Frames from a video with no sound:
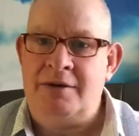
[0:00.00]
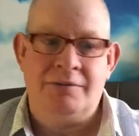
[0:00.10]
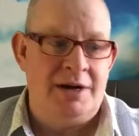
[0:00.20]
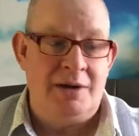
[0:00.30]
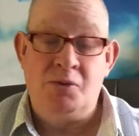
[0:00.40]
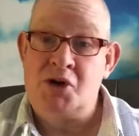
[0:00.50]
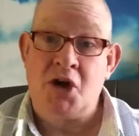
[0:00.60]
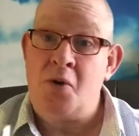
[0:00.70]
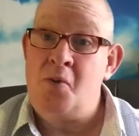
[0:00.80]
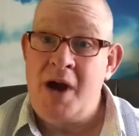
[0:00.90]
It really would
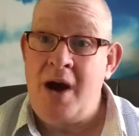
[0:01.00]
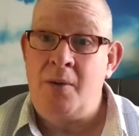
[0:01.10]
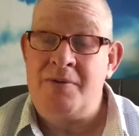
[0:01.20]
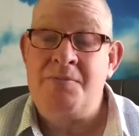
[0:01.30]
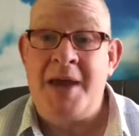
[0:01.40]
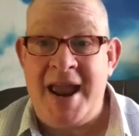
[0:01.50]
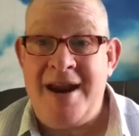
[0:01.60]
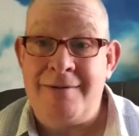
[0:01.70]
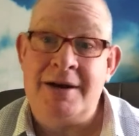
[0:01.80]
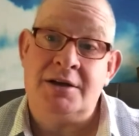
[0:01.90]
go well with
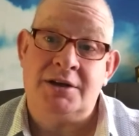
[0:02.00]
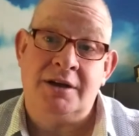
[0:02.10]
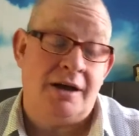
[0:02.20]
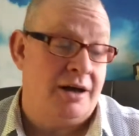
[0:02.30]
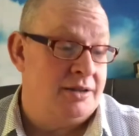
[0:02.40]
pairing a cigar.